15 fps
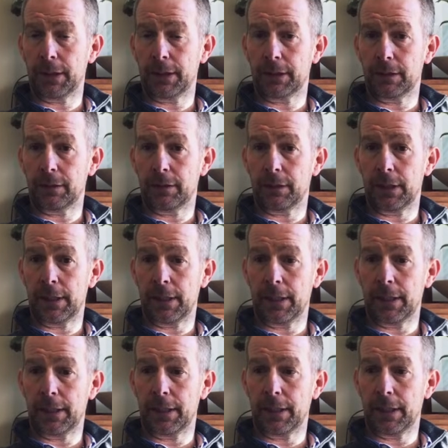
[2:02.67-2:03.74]
it.
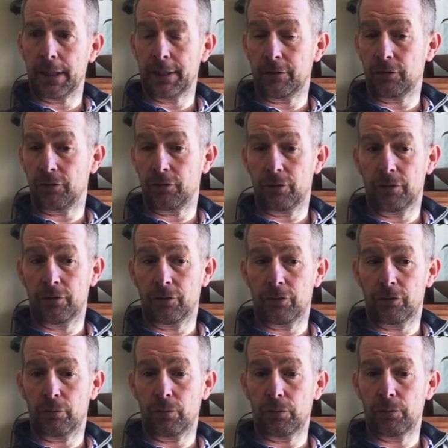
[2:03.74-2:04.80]
And it's
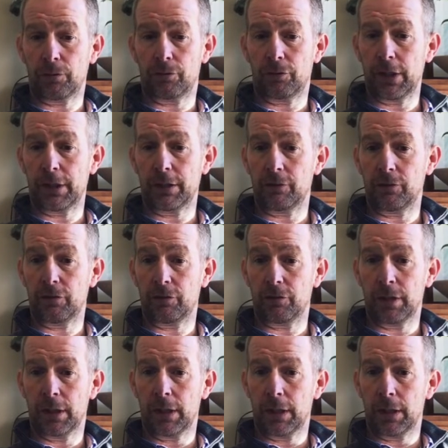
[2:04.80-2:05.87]
just what we're saying, this is
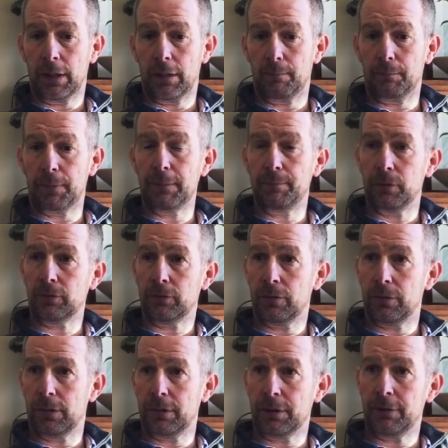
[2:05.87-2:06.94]
people,
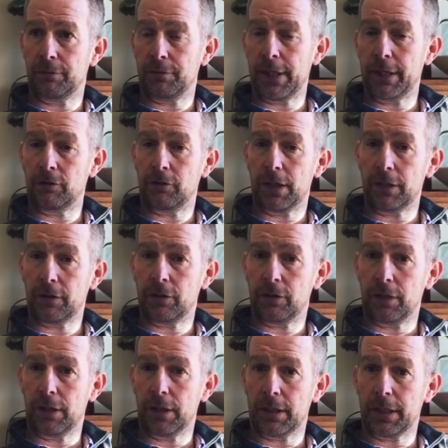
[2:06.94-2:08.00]
your friends and that
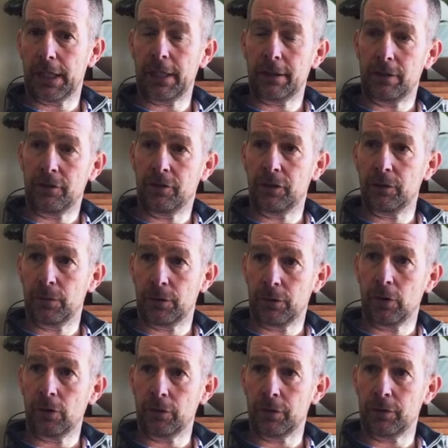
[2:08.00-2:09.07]
can't deal with it
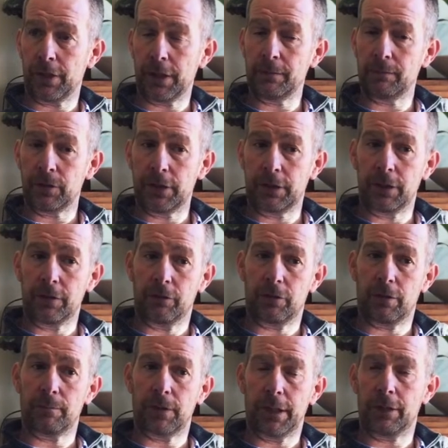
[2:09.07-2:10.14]
all the time. You need
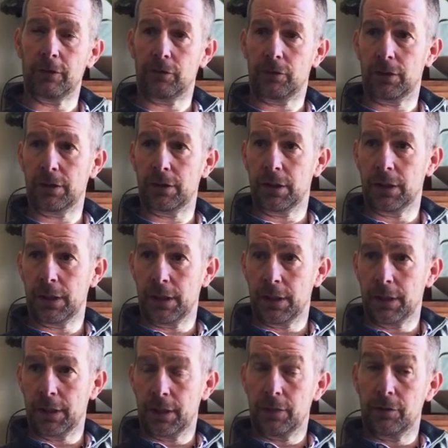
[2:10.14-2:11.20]
somebody else
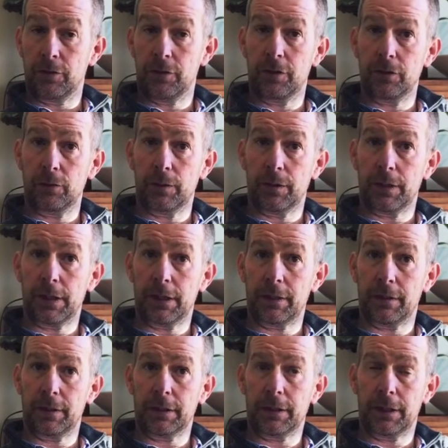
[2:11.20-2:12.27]
to deal with it. And I
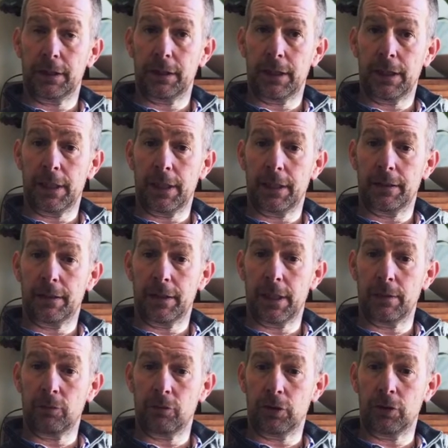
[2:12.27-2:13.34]
think
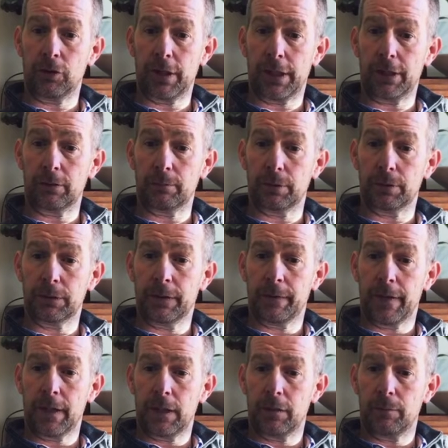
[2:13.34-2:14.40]
that was a good help.
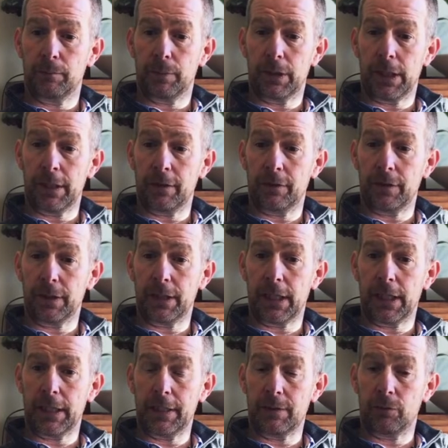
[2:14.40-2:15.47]
But other than
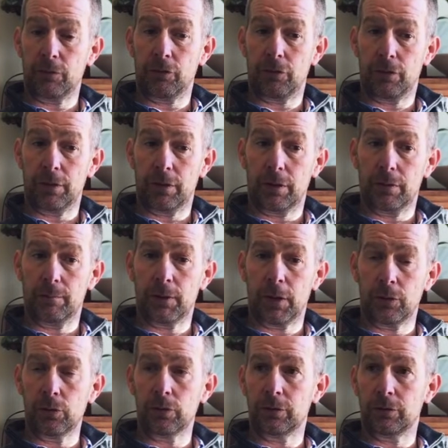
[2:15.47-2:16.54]
that, it was my
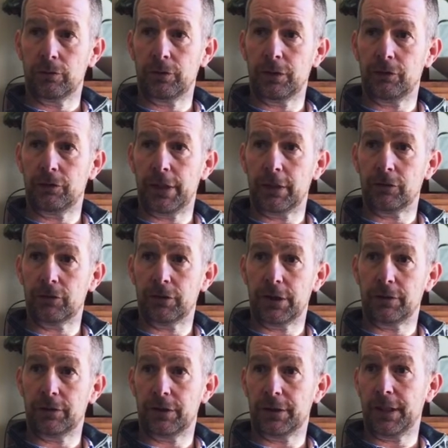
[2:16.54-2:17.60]
own research on the
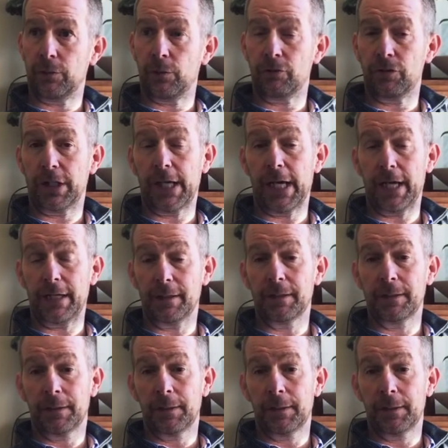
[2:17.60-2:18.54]
internet, which again